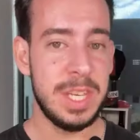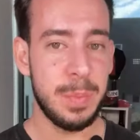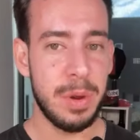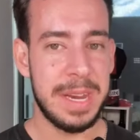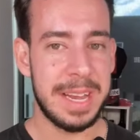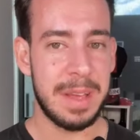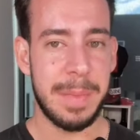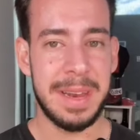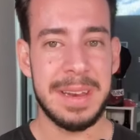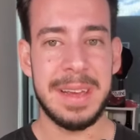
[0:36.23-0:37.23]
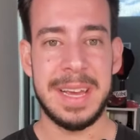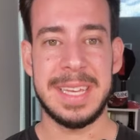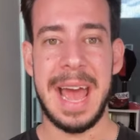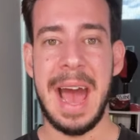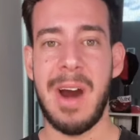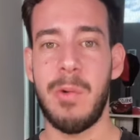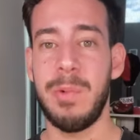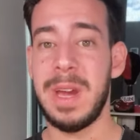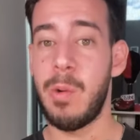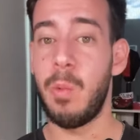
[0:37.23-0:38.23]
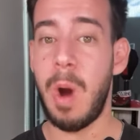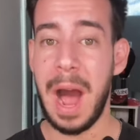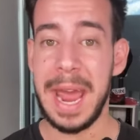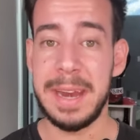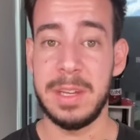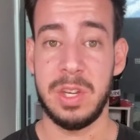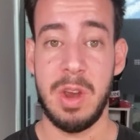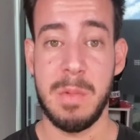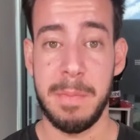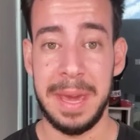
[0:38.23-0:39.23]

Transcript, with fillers: This predicament is how we are wired as human